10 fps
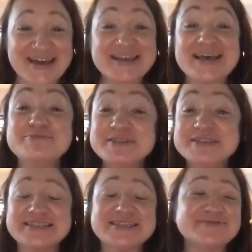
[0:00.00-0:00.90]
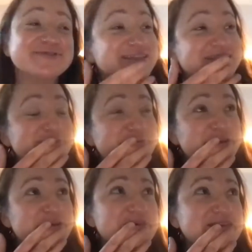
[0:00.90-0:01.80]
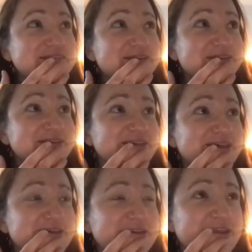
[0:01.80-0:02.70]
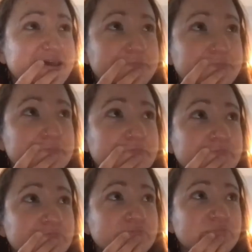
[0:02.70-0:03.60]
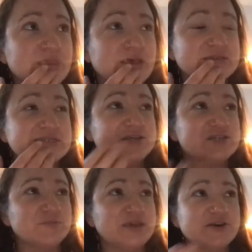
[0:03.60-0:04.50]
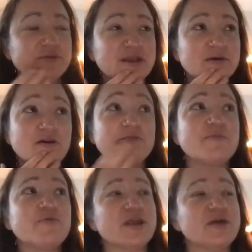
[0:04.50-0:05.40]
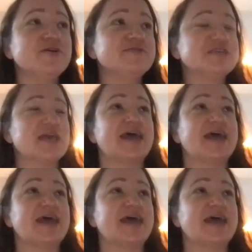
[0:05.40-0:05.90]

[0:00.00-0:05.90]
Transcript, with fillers: I, I suppose this is what this is what you miss on on um on social media. I mean, I, I remember when mm. I moved hmm.